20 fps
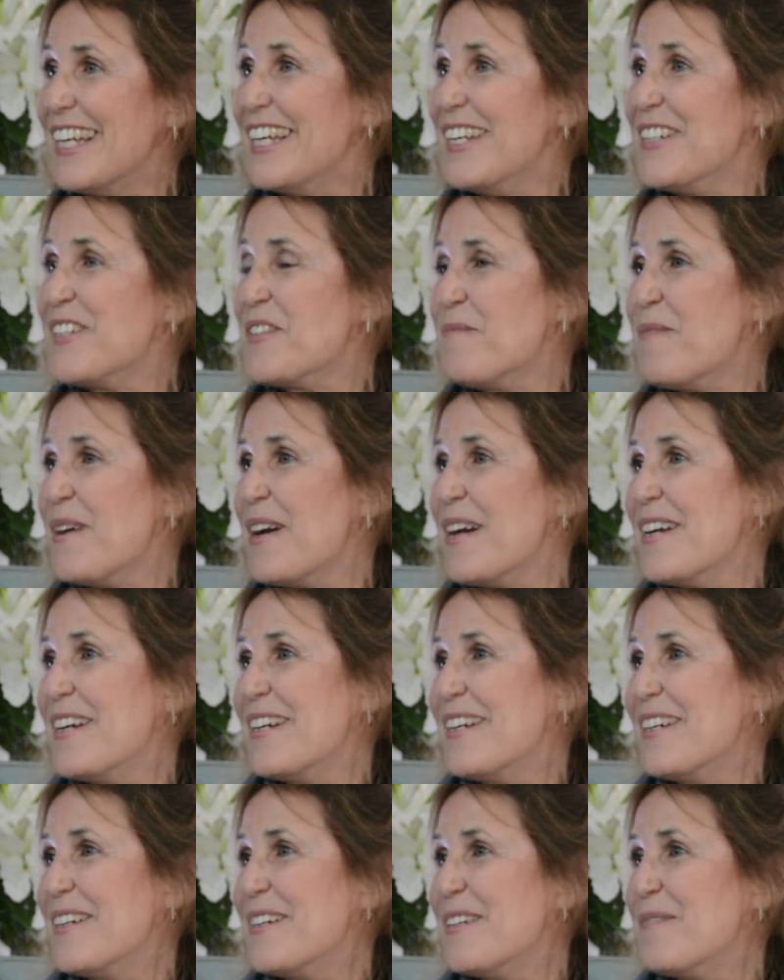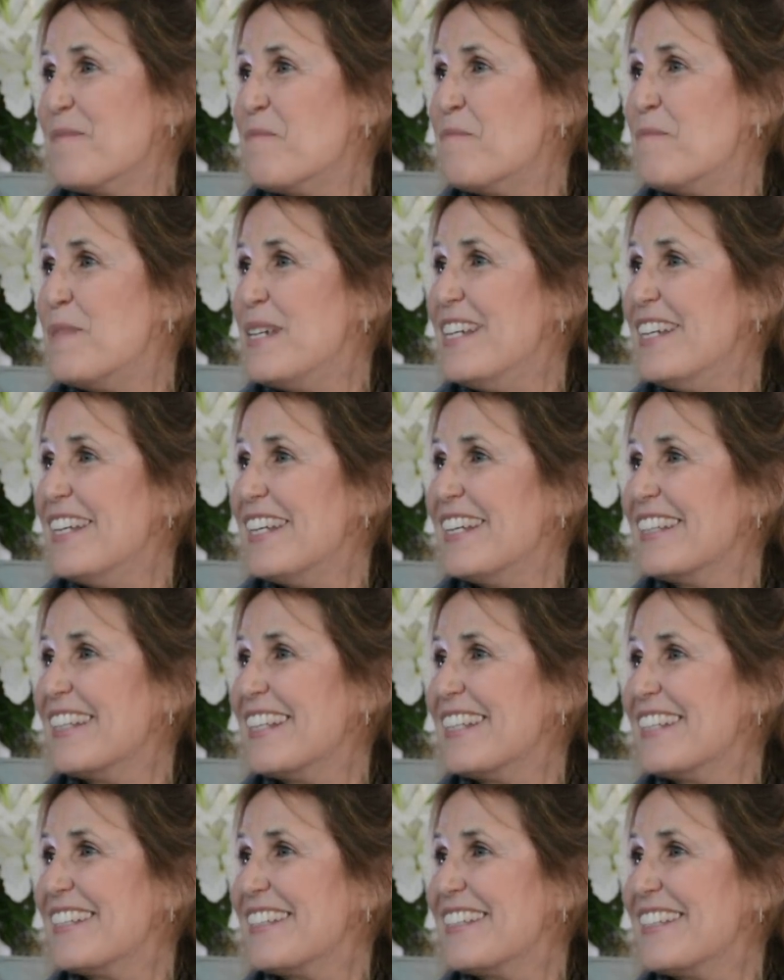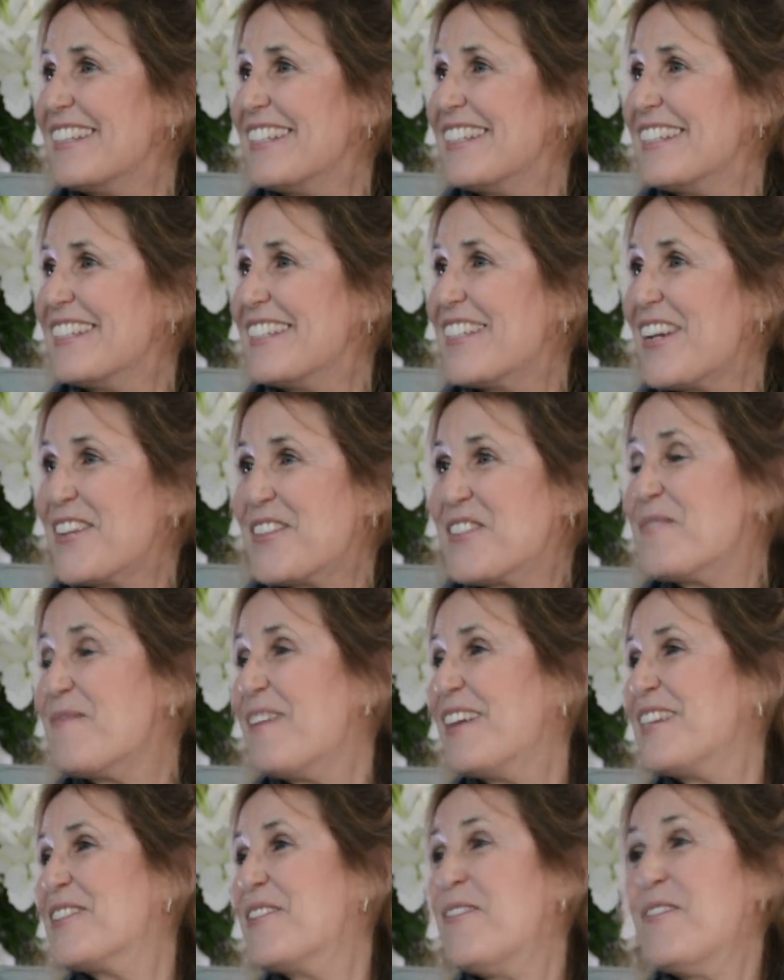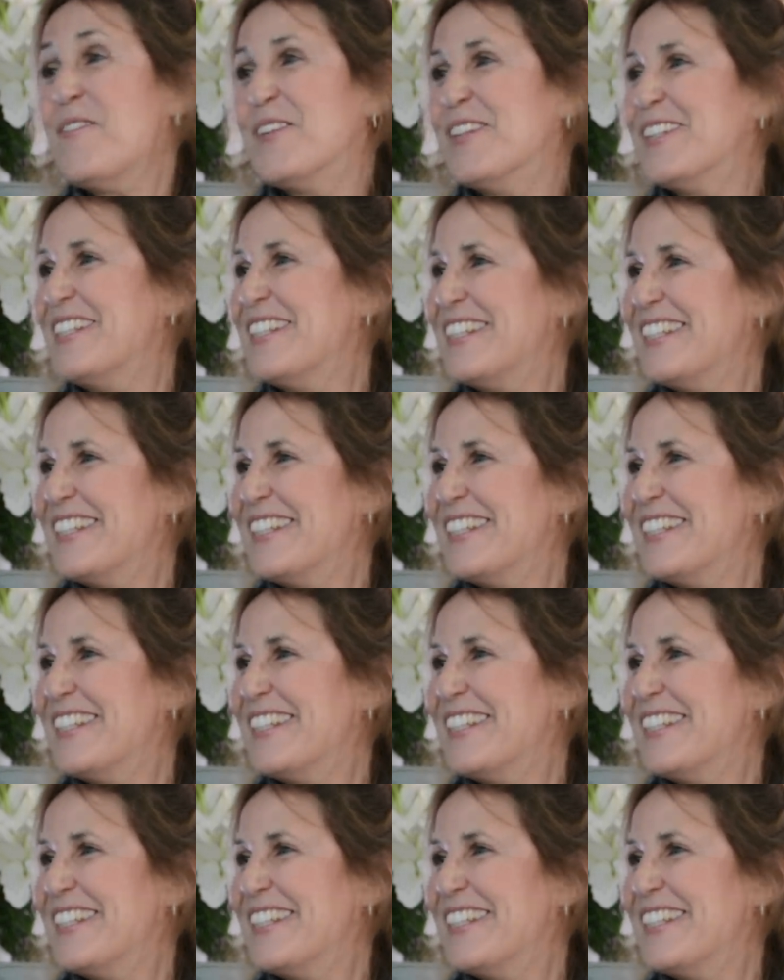into my being, that it's touching my soul.